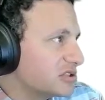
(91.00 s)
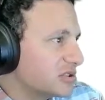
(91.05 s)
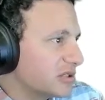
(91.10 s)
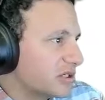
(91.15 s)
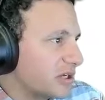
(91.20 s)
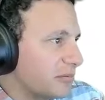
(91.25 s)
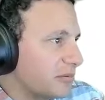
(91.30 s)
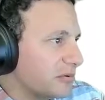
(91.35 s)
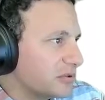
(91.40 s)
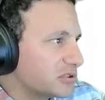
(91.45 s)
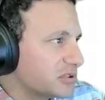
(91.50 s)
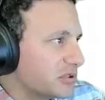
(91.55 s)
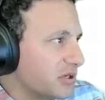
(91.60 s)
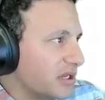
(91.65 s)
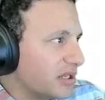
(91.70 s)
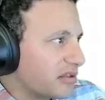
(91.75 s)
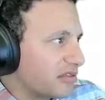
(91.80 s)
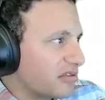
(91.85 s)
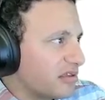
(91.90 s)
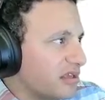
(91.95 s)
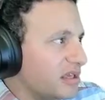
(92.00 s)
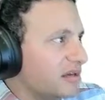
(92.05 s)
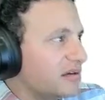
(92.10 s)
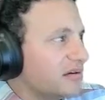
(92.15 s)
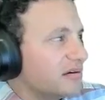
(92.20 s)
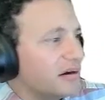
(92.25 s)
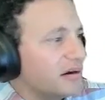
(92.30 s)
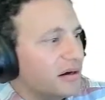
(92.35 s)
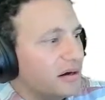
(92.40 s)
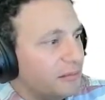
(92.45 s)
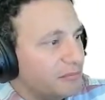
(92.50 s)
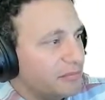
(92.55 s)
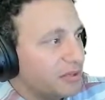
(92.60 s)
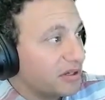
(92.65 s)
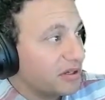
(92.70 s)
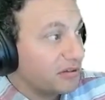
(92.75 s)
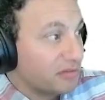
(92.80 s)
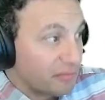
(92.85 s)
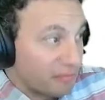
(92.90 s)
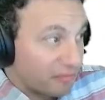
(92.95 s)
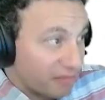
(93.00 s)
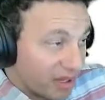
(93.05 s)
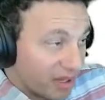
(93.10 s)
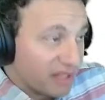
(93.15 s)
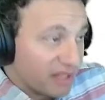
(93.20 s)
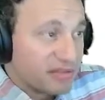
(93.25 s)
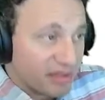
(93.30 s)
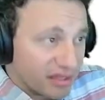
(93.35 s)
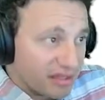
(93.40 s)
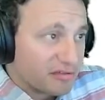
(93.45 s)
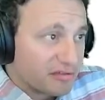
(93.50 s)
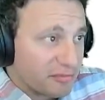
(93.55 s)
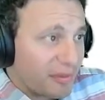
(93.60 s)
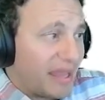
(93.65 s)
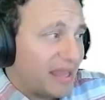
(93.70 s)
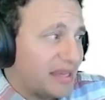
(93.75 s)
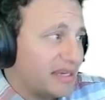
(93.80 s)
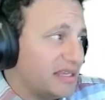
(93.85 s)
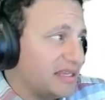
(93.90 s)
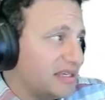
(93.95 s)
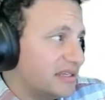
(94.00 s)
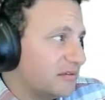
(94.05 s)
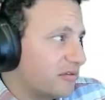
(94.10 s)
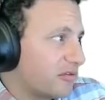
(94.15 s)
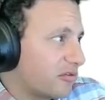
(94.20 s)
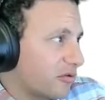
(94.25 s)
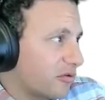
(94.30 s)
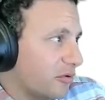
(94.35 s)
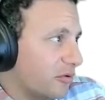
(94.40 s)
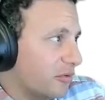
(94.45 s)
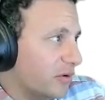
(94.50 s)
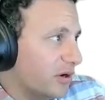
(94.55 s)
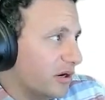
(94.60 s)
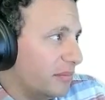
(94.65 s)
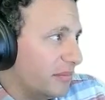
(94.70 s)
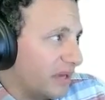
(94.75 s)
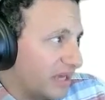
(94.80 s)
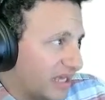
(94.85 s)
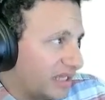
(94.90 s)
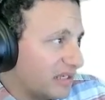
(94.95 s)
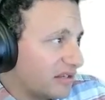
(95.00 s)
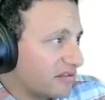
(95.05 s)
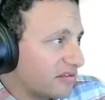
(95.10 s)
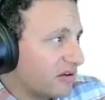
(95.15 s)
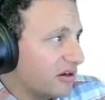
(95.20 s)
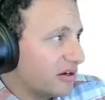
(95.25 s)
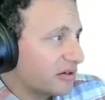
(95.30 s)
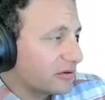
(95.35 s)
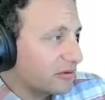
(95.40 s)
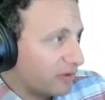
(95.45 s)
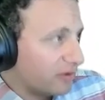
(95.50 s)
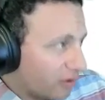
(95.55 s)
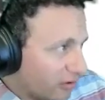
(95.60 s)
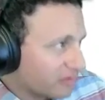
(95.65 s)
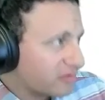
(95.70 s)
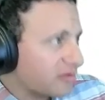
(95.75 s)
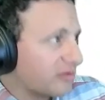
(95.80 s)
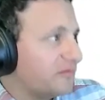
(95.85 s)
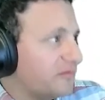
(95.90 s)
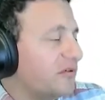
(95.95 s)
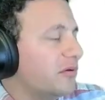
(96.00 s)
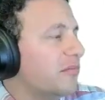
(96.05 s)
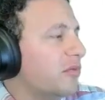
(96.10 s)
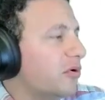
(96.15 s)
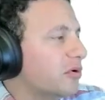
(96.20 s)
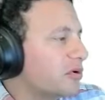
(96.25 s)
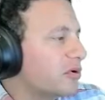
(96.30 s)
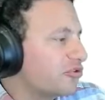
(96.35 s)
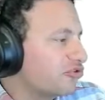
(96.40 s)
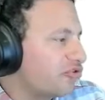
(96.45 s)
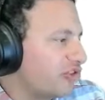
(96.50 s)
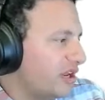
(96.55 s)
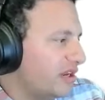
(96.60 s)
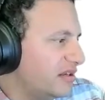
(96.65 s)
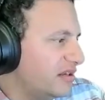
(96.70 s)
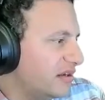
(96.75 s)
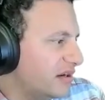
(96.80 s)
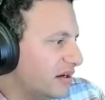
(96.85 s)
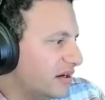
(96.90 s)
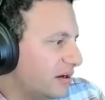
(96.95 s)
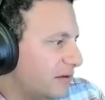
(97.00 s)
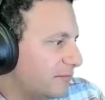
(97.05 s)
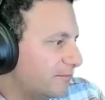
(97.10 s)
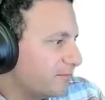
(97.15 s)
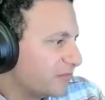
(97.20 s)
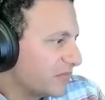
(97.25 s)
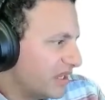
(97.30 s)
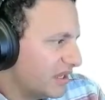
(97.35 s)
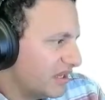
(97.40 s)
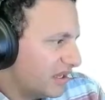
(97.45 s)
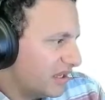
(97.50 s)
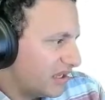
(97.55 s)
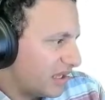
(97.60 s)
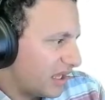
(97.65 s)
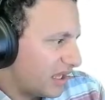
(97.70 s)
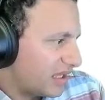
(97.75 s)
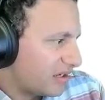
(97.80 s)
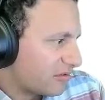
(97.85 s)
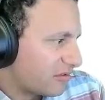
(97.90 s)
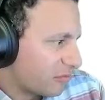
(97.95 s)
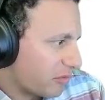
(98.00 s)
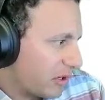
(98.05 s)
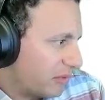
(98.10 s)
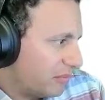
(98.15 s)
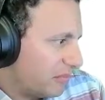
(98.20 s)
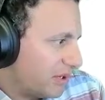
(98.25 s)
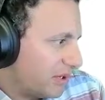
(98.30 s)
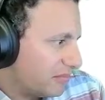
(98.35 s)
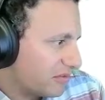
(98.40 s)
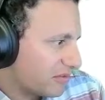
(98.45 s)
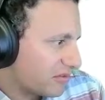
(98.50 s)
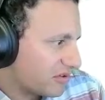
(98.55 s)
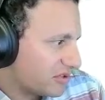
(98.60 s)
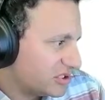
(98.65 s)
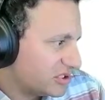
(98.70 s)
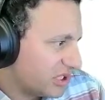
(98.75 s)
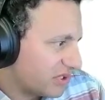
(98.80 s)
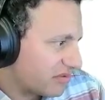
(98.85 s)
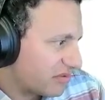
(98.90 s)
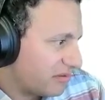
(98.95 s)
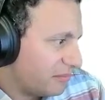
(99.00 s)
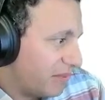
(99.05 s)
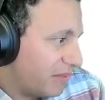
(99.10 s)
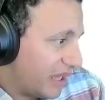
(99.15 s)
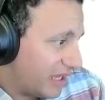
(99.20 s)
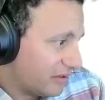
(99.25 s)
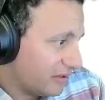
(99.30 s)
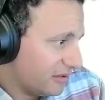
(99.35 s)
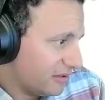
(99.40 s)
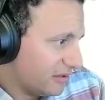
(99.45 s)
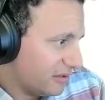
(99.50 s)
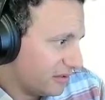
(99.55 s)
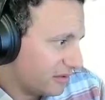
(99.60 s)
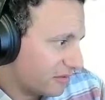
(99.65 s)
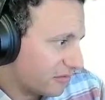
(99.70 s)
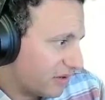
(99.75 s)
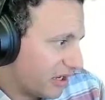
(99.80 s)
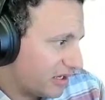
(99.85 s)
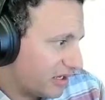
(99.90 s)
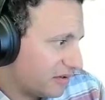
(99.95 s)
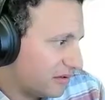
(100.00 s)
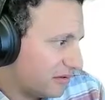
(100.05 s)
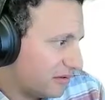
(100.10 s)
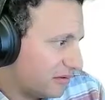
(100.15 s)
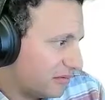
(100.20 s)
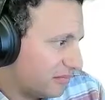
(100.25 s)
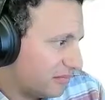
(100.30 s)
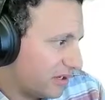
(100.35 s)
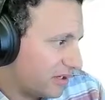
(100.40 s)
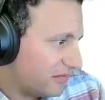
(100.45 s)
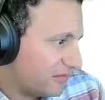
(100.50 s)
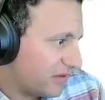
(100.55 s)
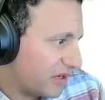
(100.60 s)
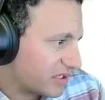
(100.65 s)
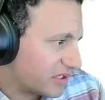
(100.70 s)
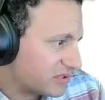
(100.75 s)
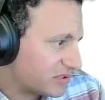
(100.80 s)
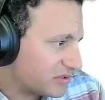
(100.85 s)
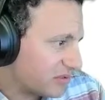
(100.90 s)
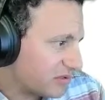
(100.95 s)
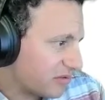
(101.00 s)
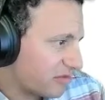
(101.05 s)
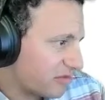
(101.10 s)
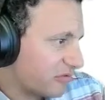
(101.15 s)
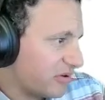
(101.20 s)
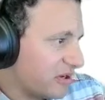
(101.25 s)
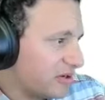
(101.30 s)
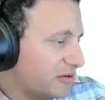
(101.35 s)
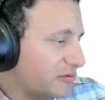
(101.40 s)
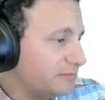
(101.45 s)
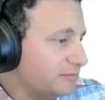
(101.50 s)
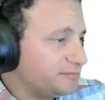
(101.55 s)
a couple of shots here um, because Mazda is patenting it. So um, again, this article also from Motor Trend um, and it's written by Mr. Justin Banner, writer, manufacturer, illustrator.